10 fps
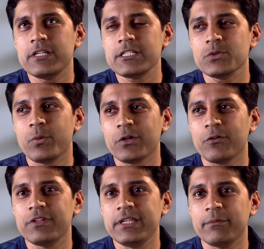this is one
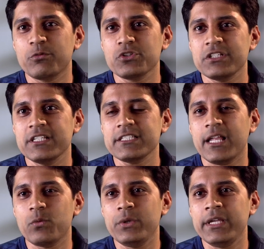of the procedures
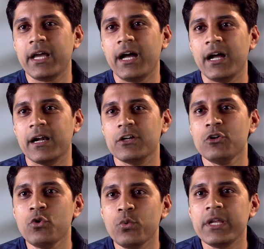that we are
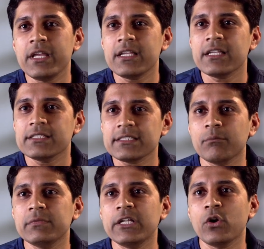doing
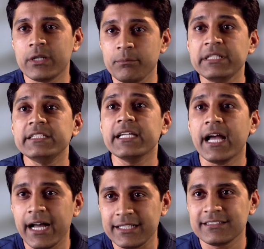something on the beating
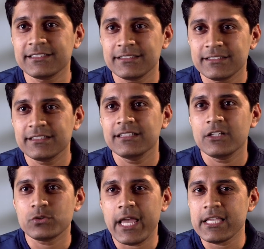heart.
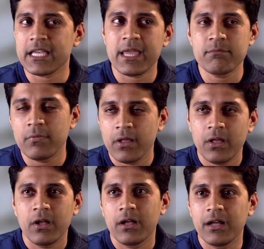So as I'm
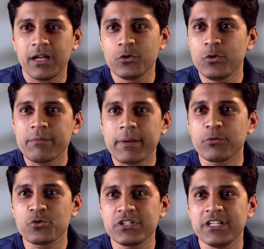doing my
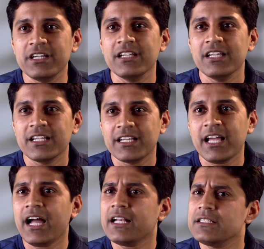procedure, the
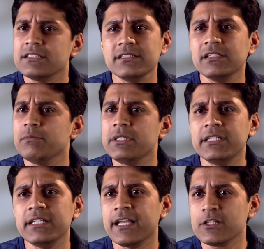heart is still
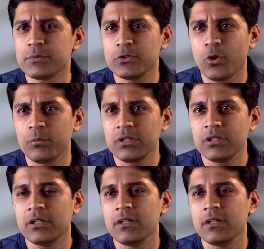beating as per normal.